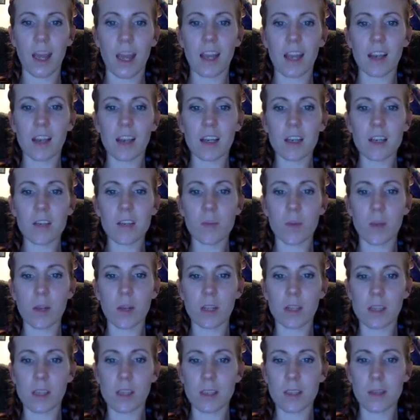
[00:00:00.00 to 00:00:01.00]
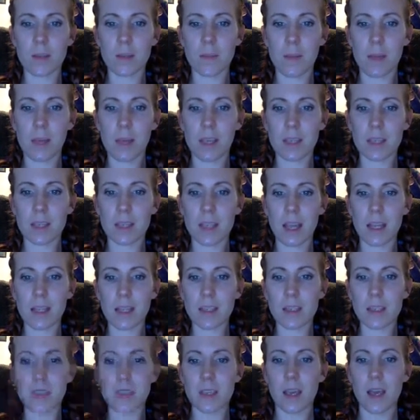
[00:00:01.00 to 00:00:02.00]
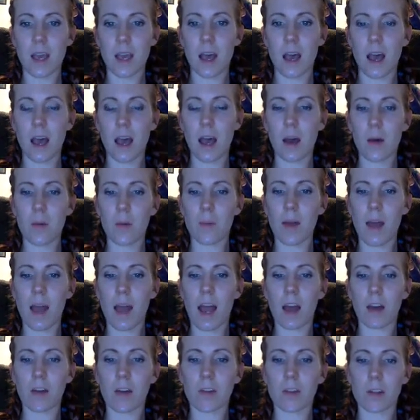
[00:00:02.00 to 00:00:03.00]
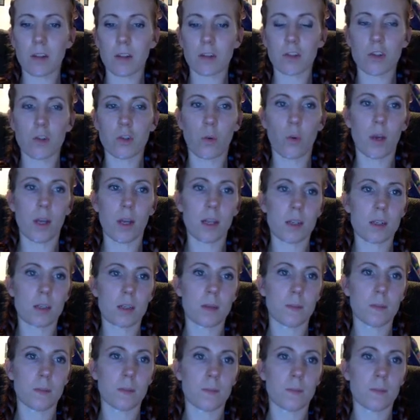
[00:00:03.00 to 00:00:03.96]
areas where it doesn't make sense how they're joined.